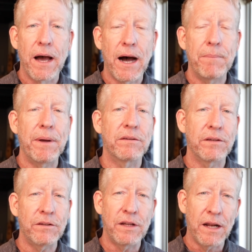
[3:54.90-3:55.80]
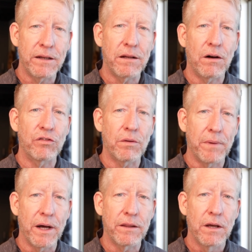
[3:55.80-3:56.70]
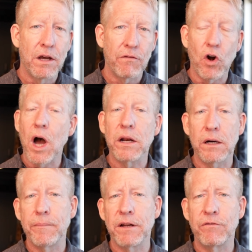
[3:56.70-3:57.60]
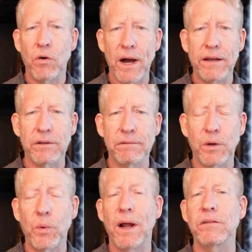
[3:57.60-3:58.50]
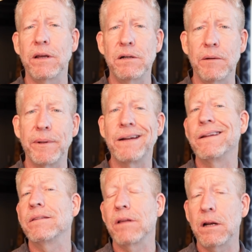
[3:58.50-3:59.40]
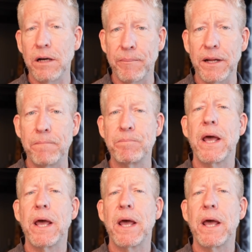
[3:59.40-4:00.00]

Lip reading: I pay $69 a month for unlimited Verizon. And when I say unlimited, it is unlimited.